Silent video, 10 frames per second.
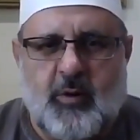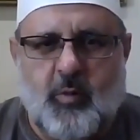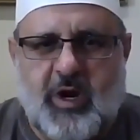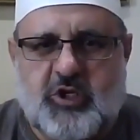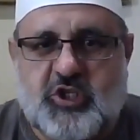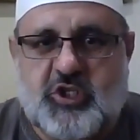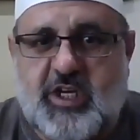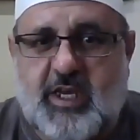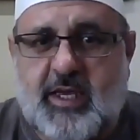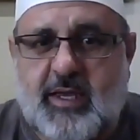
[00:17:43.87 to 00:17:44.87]
When
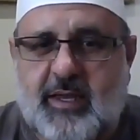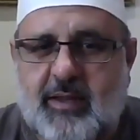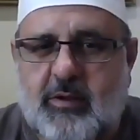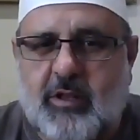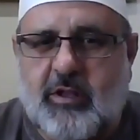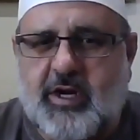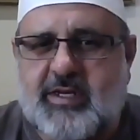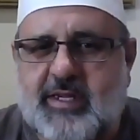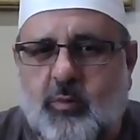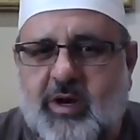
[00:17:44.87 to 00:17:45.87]
she
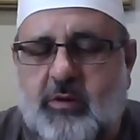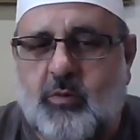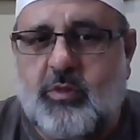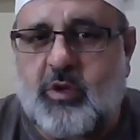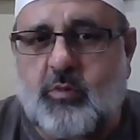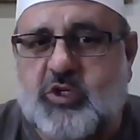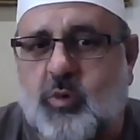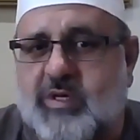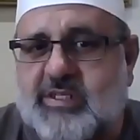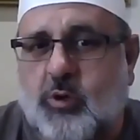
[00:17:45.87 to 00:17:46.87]
she
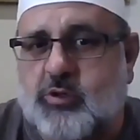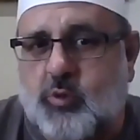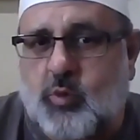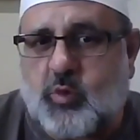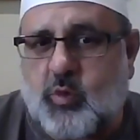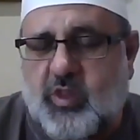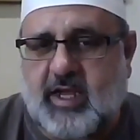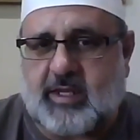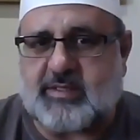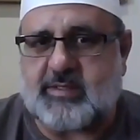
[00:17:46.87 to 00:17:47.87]
was told to do two
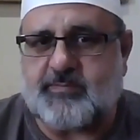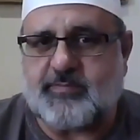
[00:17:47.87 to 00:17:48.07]
things.